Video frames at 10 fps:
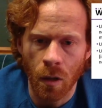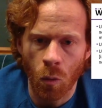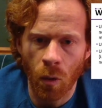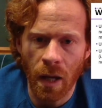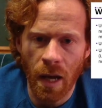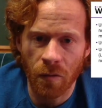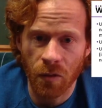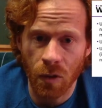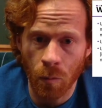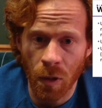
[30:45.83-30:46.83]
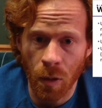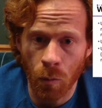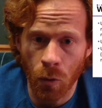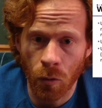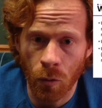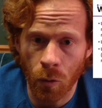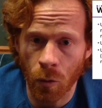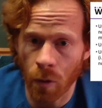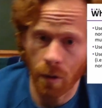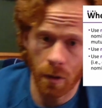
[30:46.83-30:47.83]
we have some people who
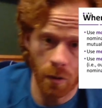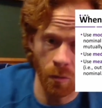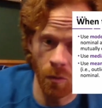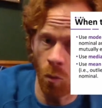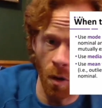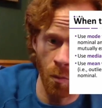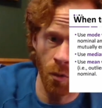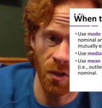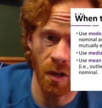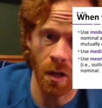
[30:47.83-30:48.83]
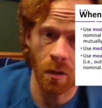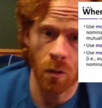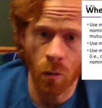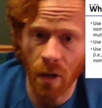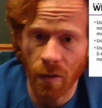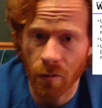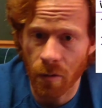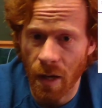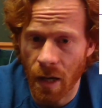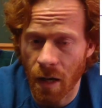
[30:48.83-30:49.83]
are the 1% or whatever
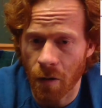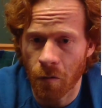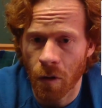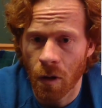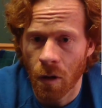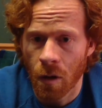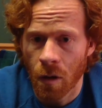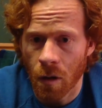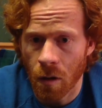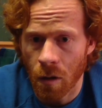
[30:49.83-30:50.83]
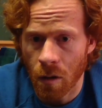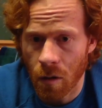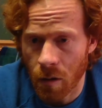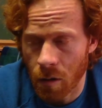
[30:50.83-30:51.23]
that have an